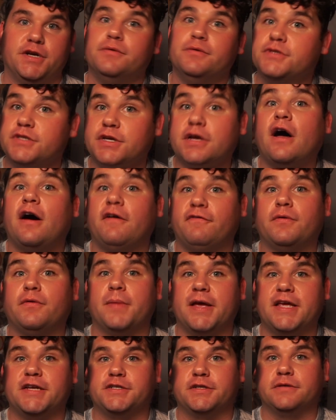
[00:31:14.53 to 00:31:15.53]
It was a
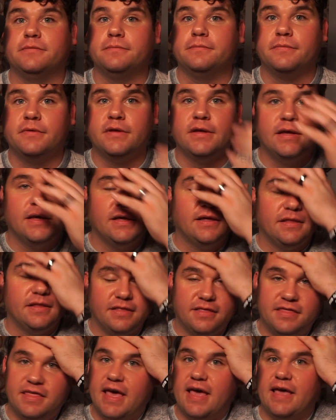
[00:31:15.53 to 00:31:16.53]
confirmation
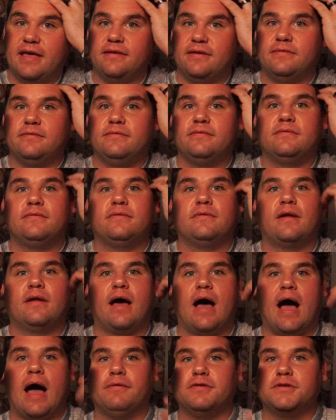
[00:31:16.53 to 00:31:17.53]
that
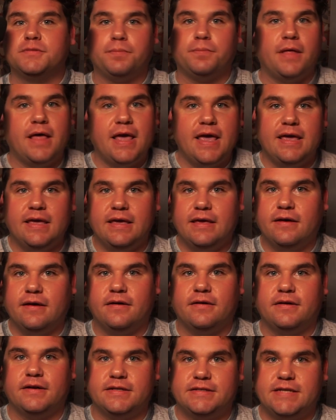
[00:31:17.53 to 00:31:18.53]
I was playing it
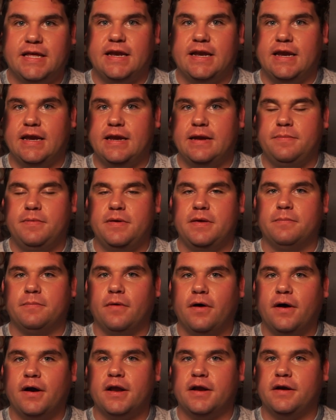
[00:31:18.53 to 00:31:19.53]
on a 1080p
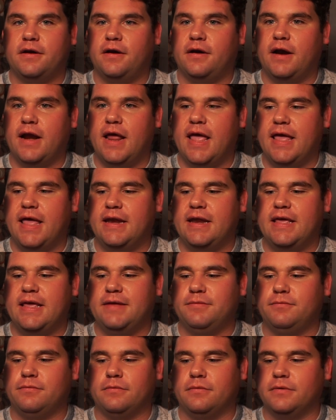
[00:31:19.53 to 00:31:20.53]
monitor, and
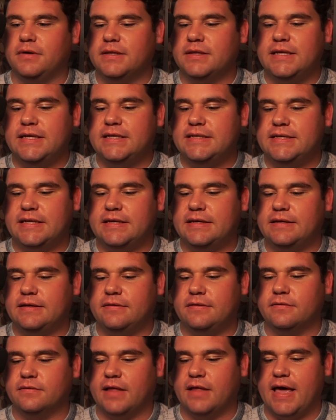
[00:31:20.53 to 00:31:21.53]
it really didn't
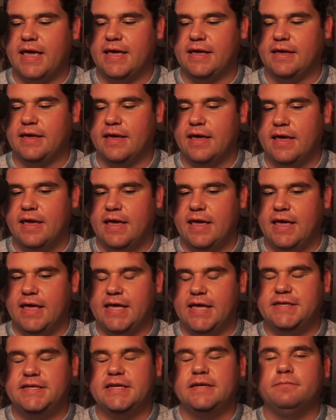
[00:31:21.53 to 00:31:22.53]

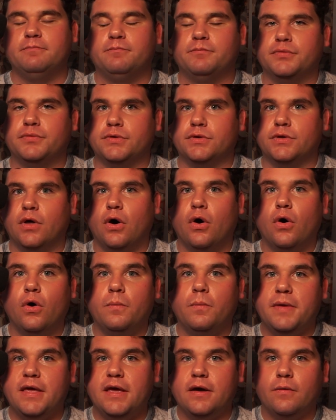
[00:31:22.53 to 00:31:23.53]
blow
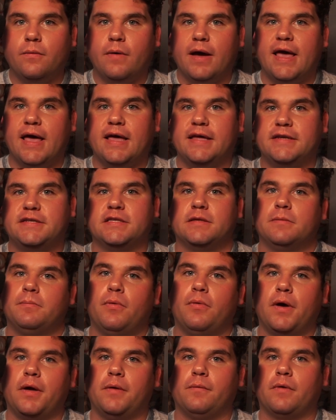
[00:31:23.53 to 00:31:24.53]
me away to the
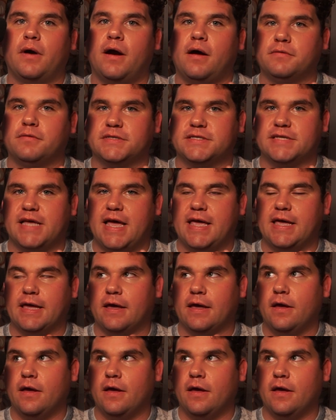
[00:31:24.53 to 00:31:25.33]
point where I was like,